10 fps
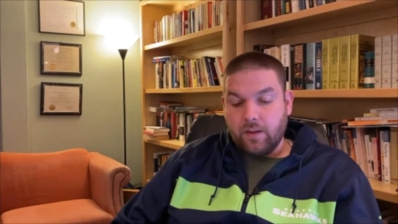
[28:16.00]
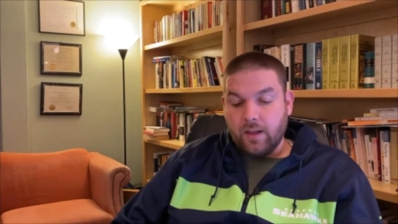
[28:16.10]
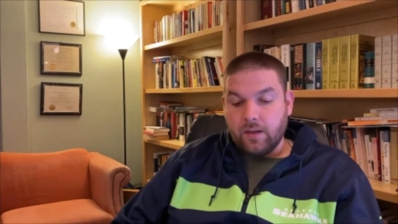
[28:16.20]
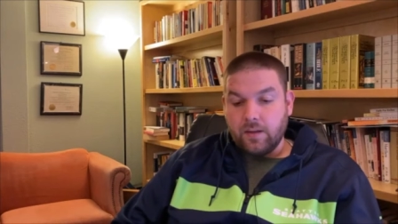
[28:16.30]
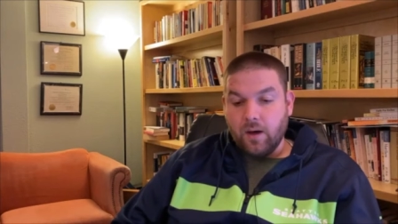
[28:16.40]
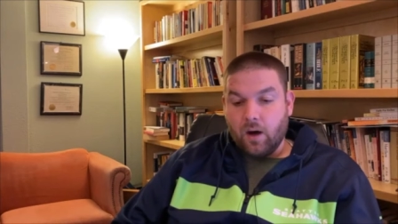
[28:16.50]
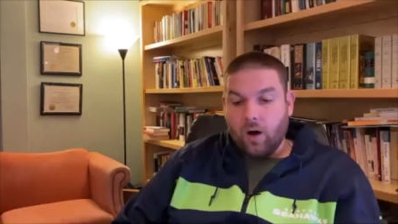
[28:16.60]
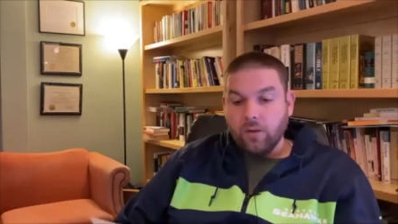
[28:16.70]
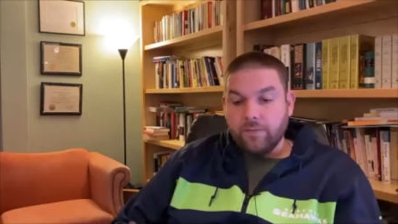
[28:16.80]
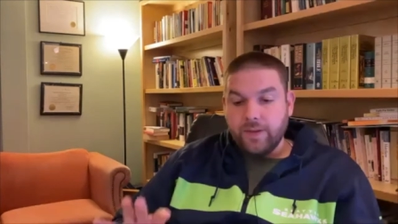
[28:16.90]
And
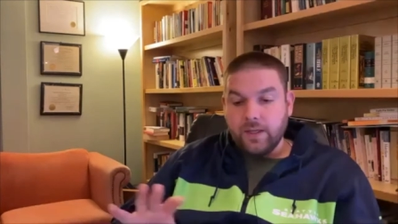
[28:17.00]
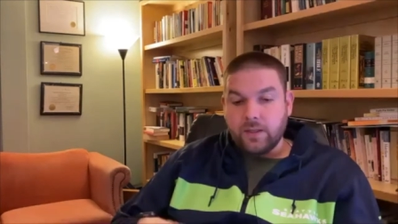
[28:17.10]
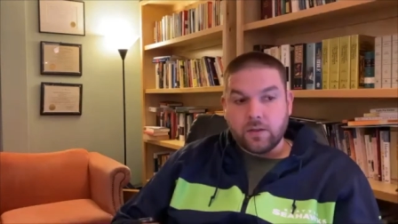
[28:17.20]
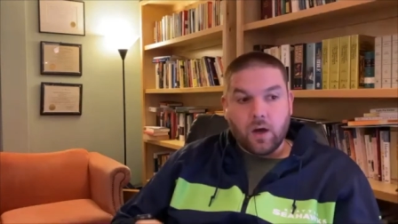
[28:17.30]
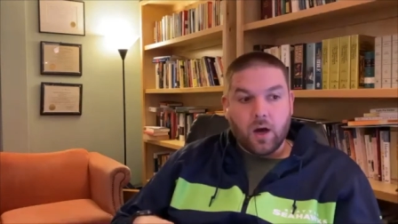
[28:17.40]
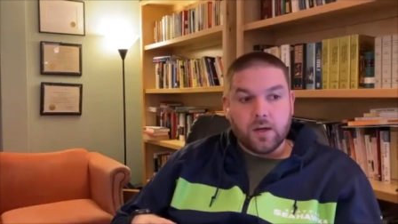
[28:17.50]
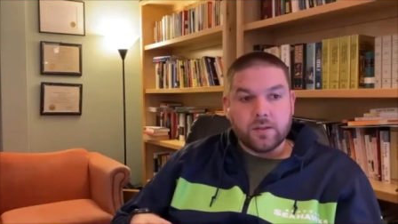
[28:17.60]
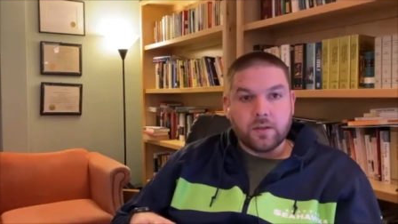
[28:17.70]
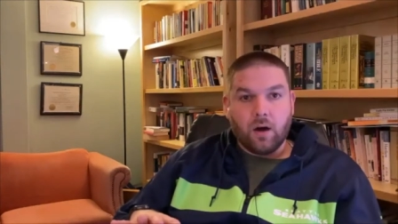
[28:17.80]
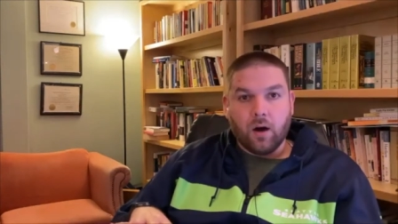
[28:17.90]
all of these
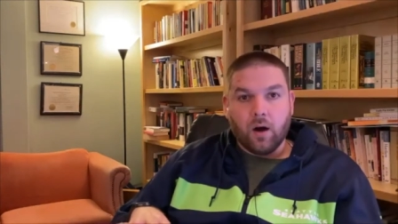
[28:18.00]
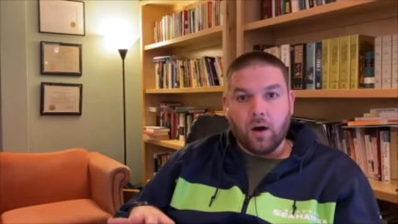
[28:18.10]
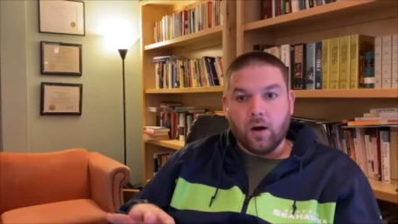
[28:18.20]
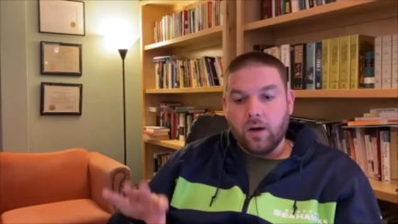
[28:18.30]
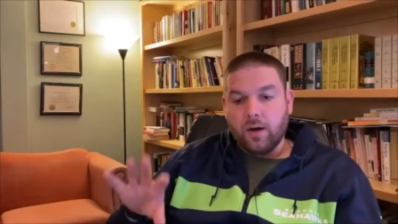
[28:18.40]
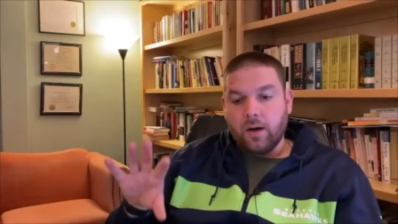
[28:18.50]
laws are